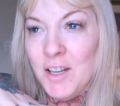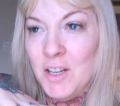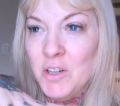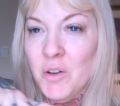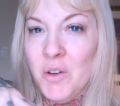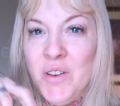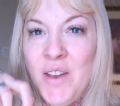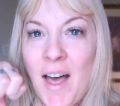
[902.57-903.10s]
in
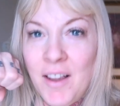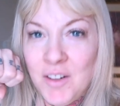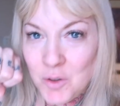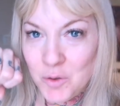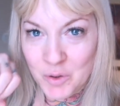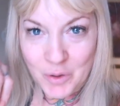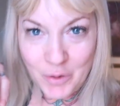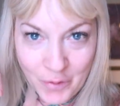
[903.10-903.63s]
your
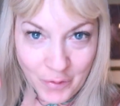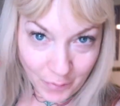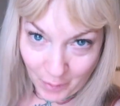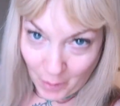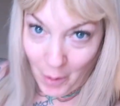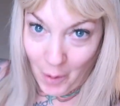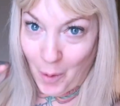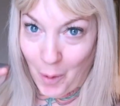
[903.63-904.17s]
natural
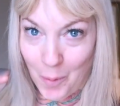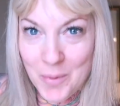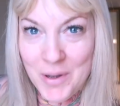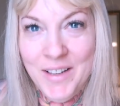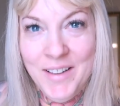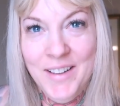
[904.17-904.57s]
form.